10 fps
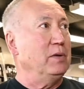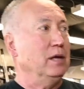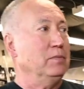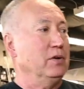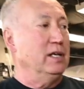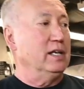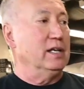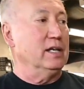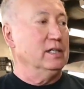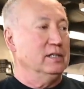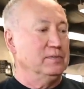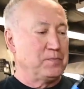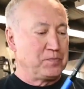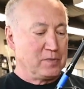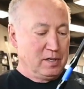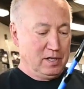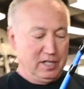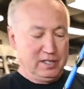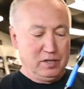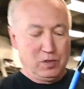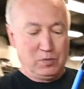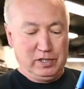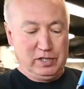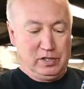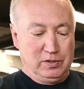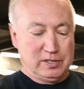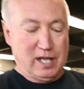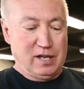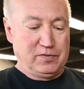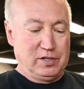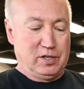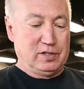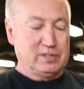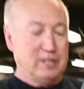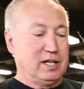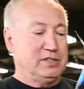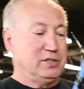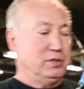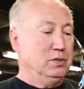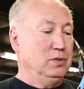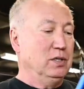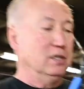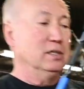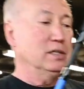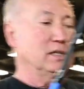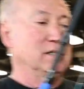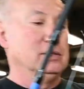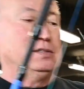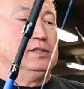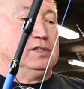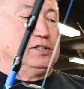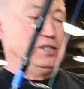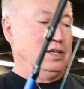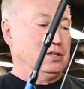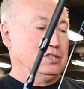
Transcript: pound braid again. And then what we do is have, you know, a size two hook. You know,